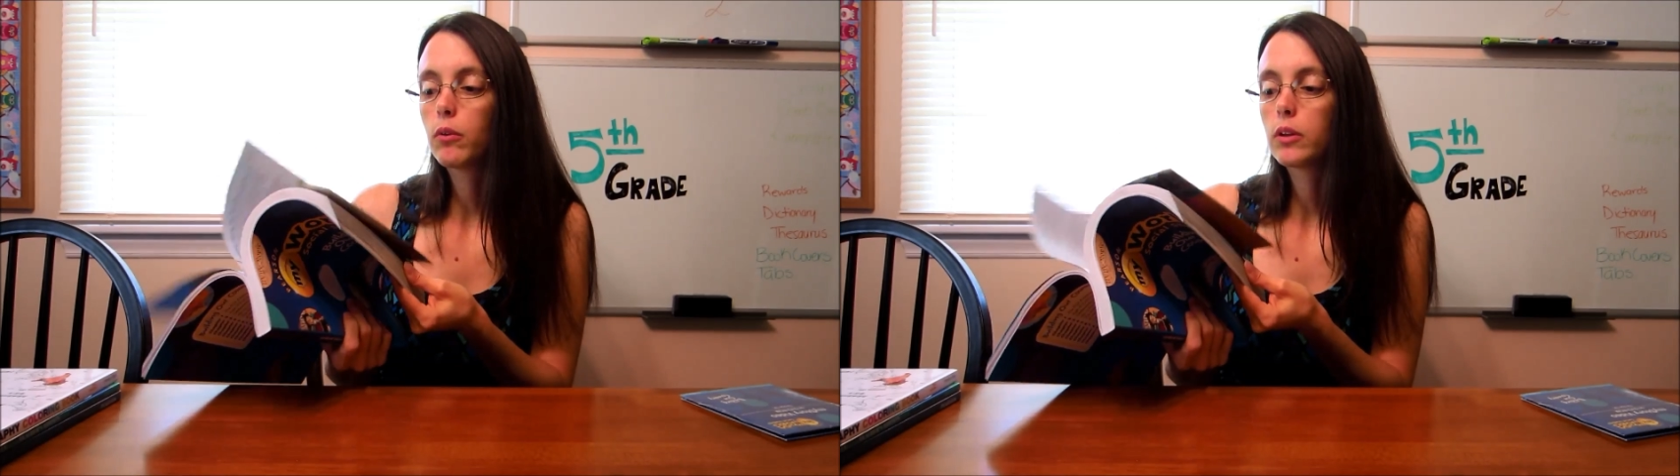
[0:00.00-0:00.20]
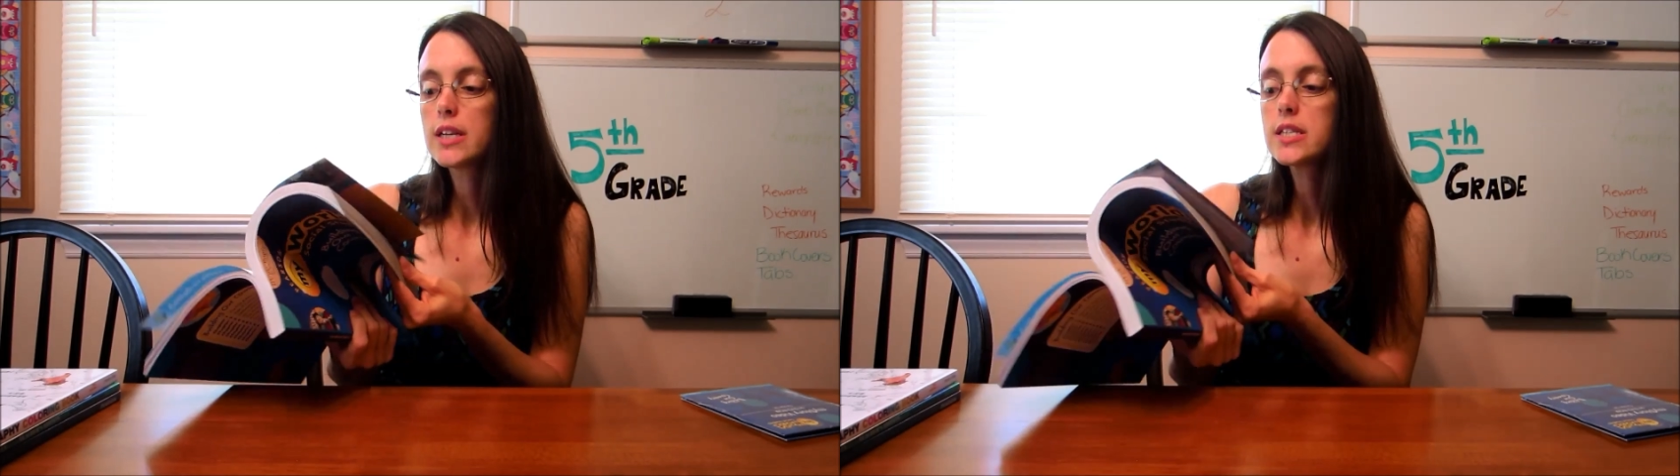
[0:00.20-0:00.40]

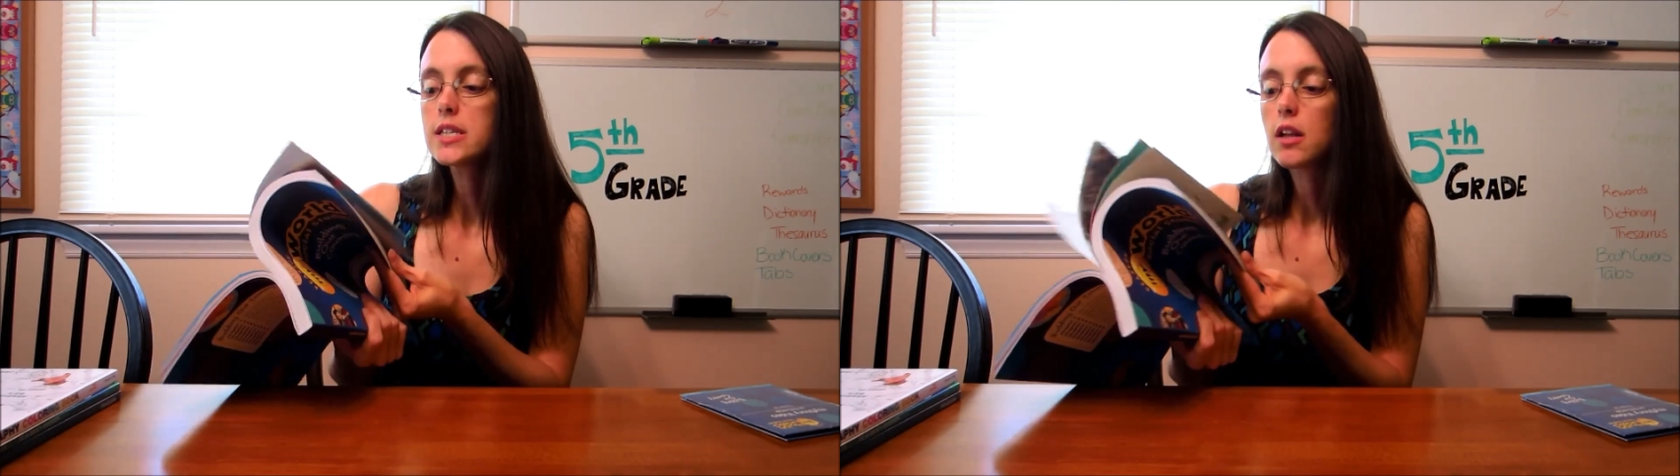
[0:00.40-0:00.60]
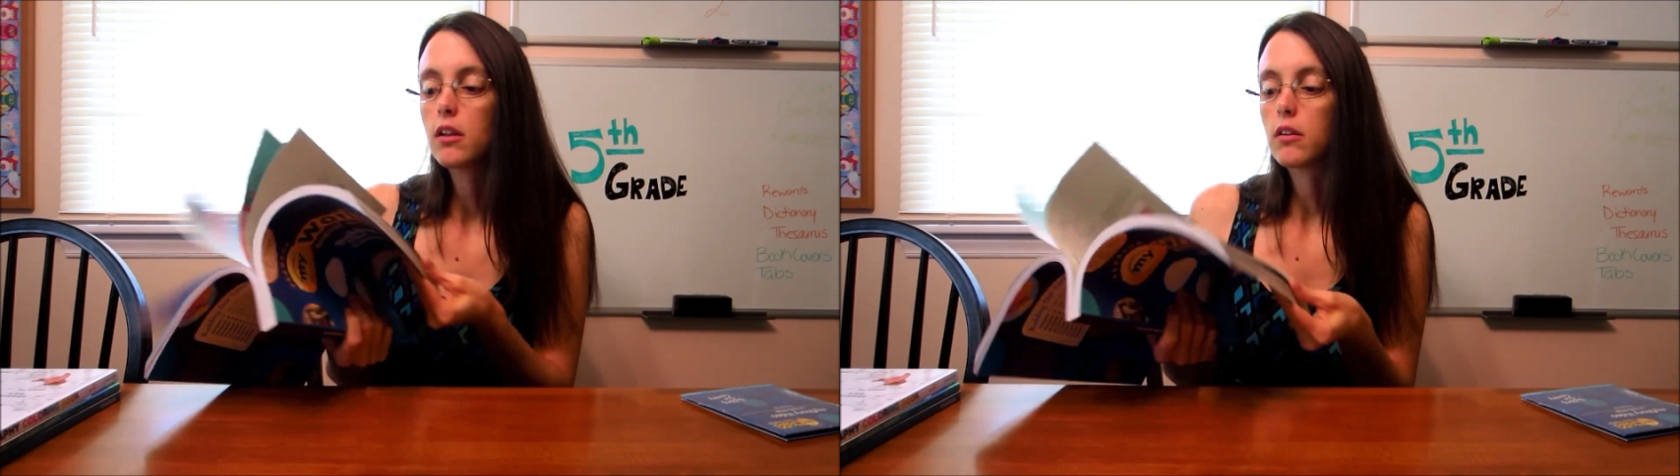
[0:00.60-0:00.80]
This
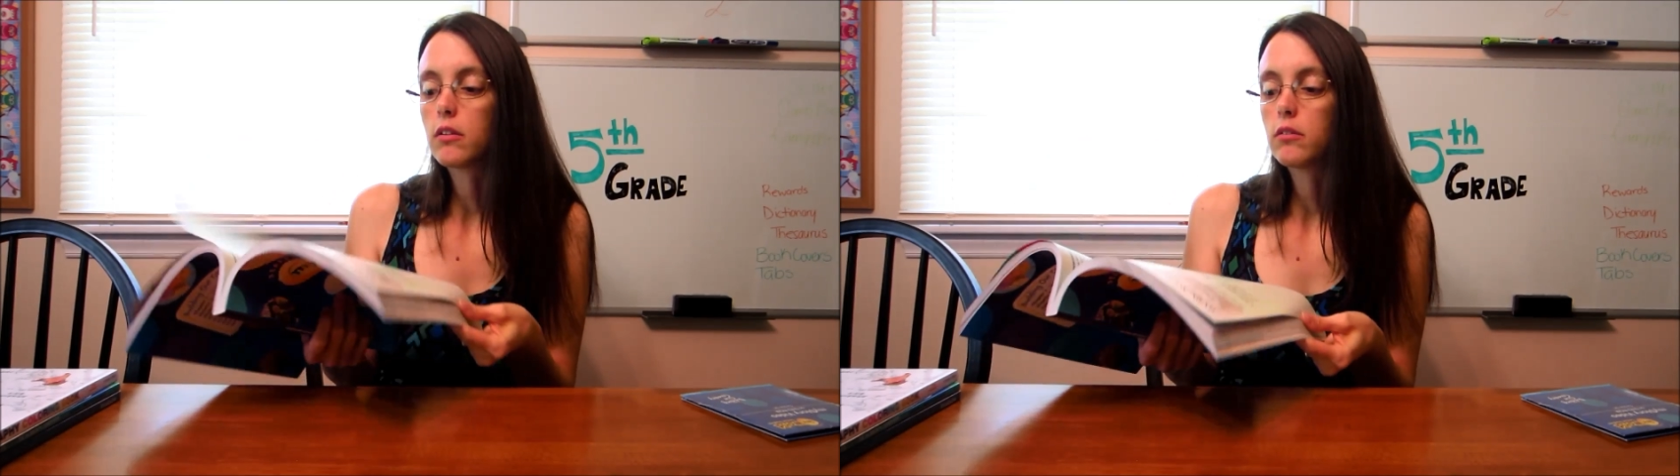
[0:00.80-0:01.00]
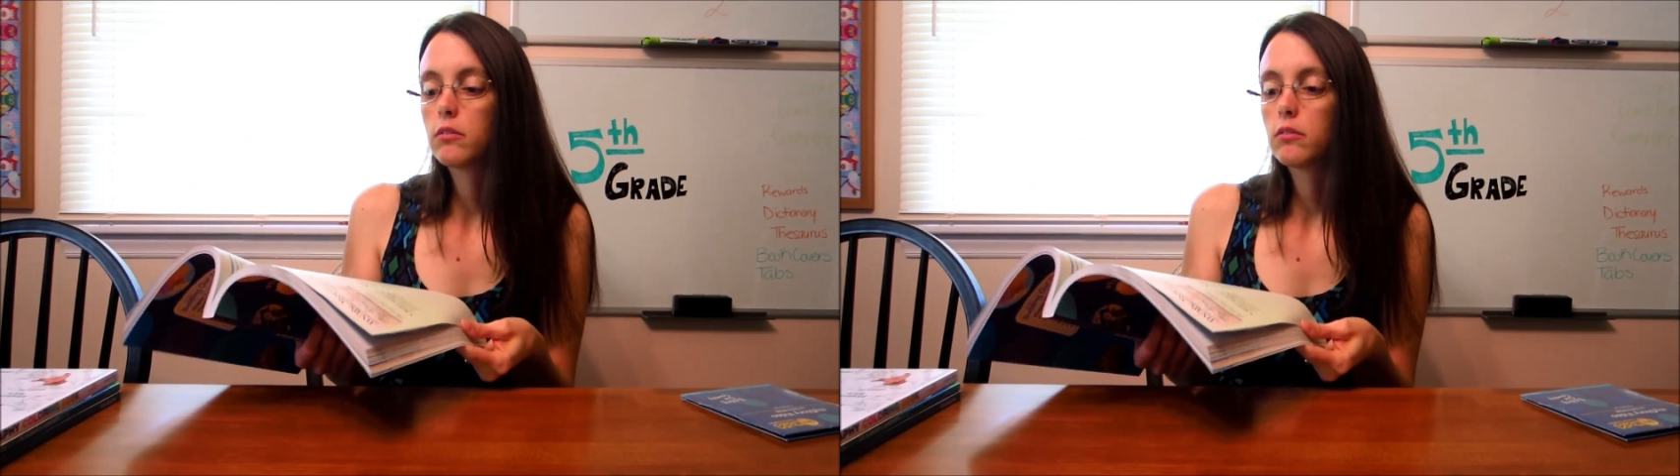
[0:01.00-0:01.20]
is
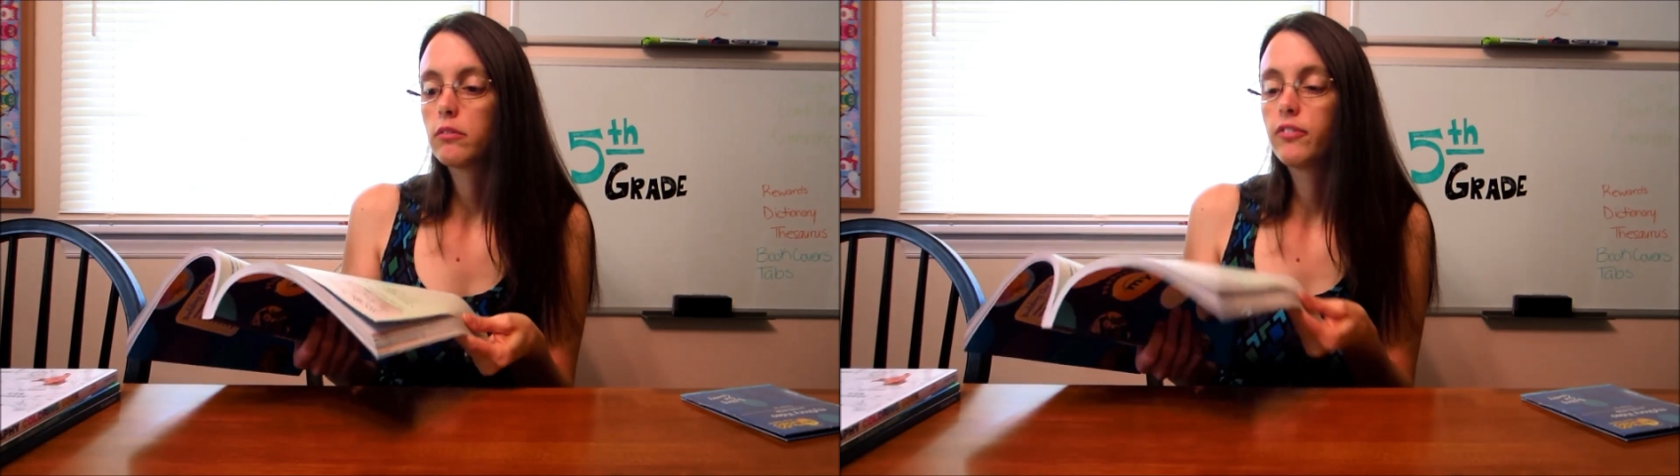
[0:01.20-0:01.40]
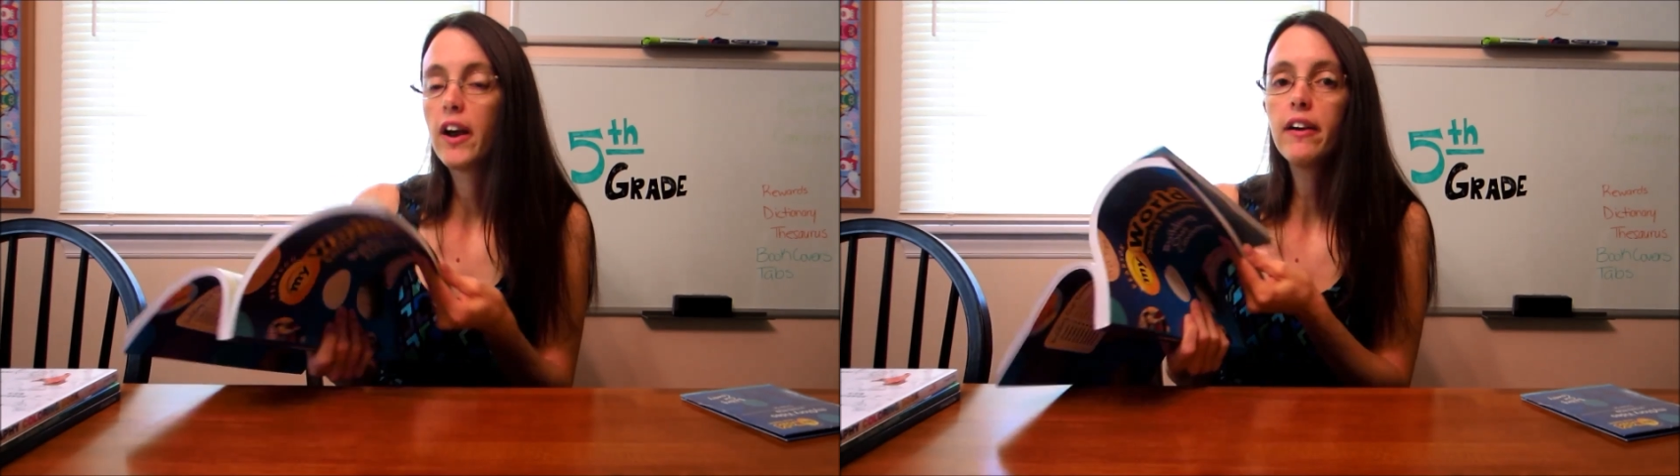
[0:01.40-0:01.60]
a
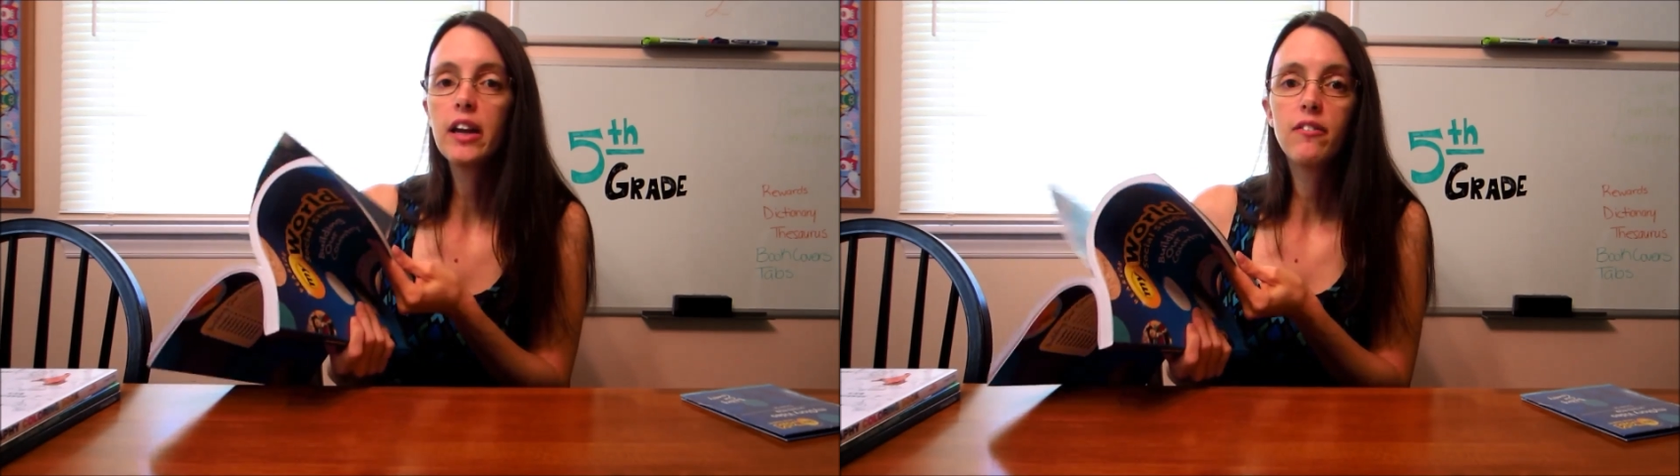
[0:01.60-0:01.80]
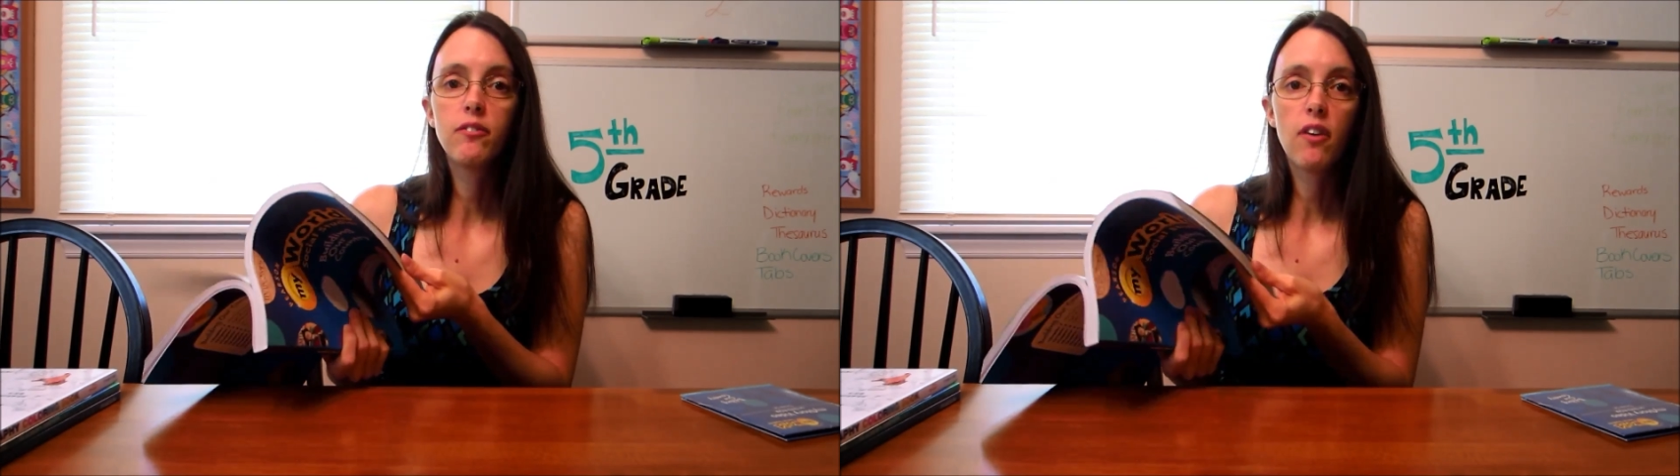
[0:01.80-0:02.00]

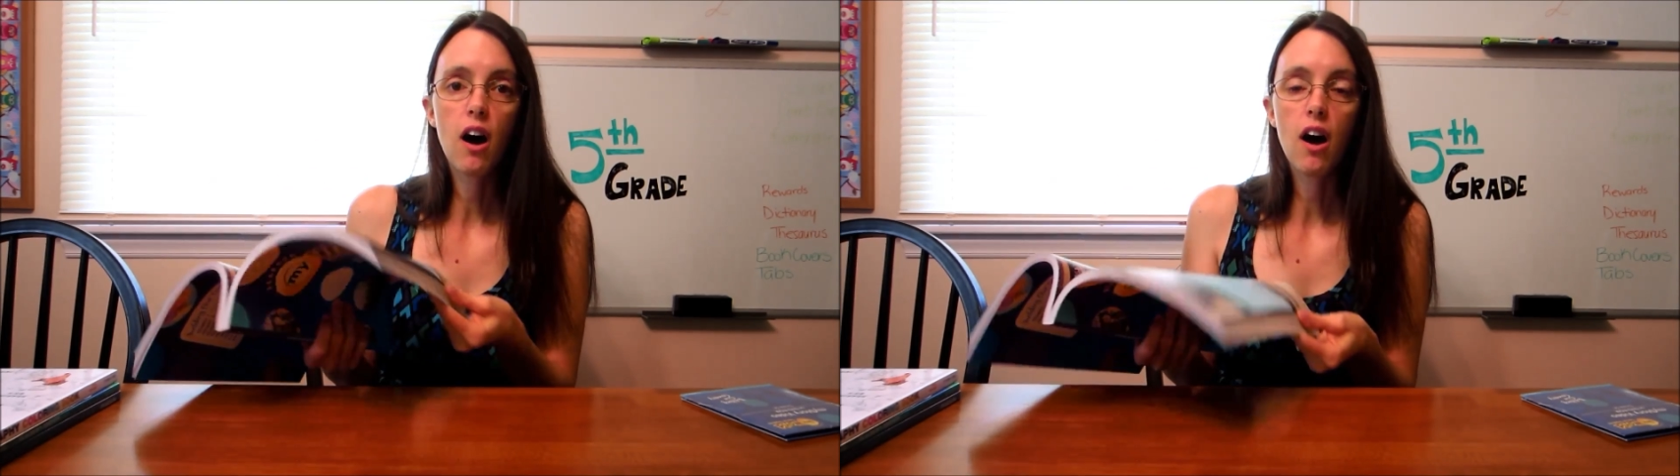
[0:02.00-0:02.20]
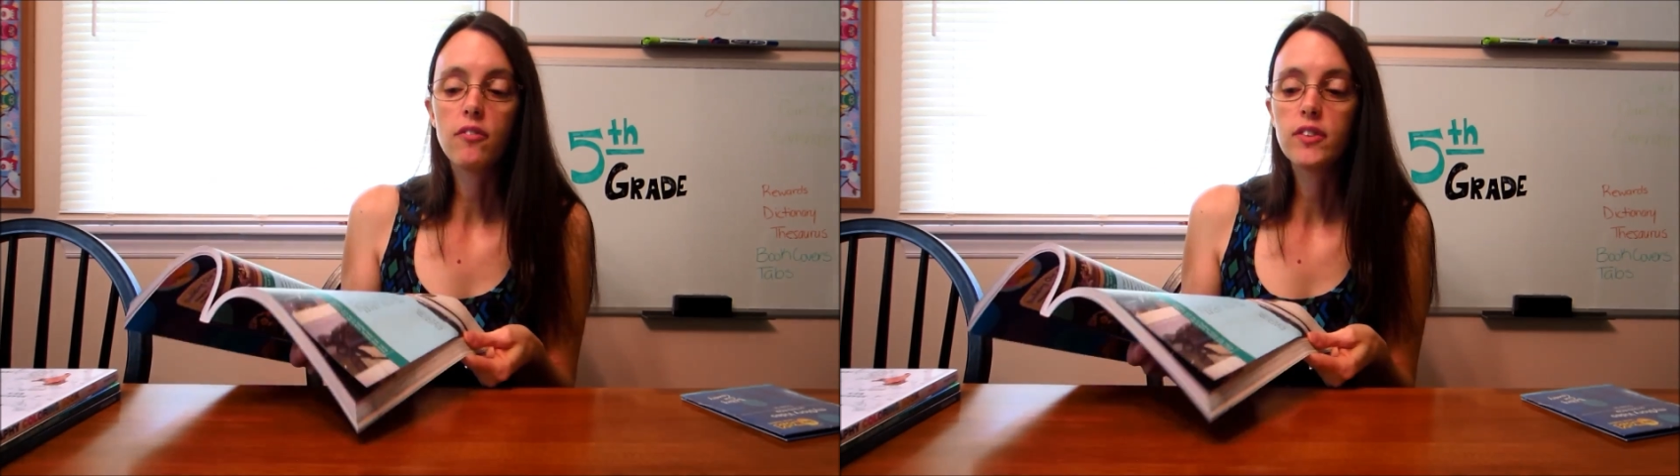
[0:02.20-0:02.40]
very
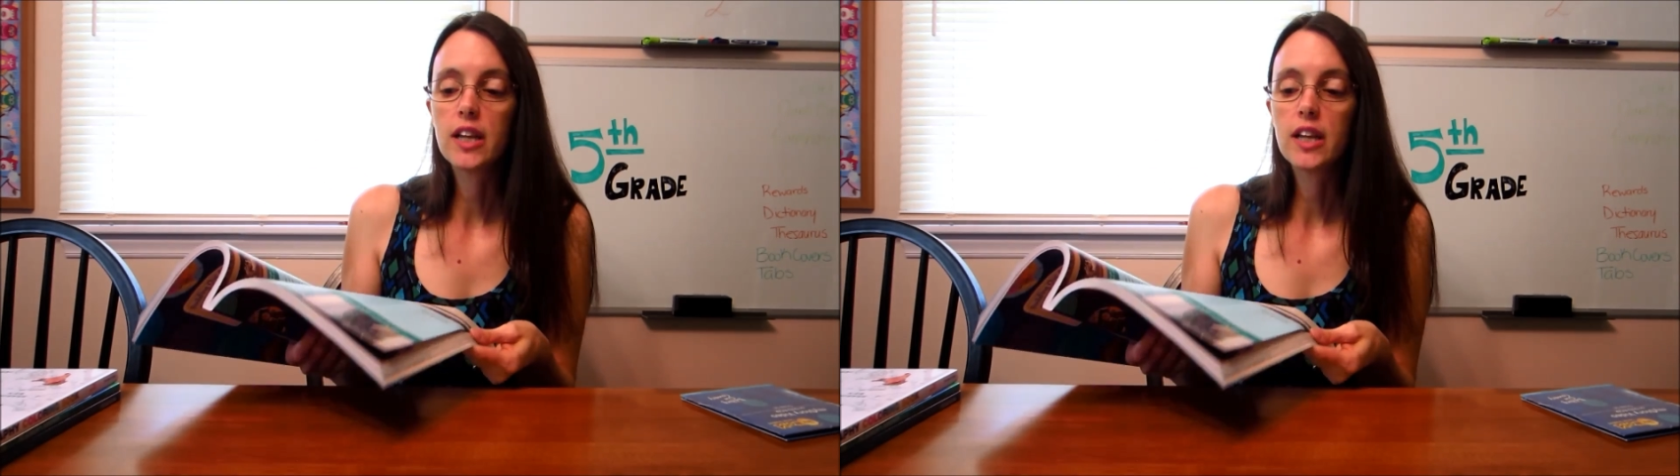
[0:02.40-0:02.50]
involved.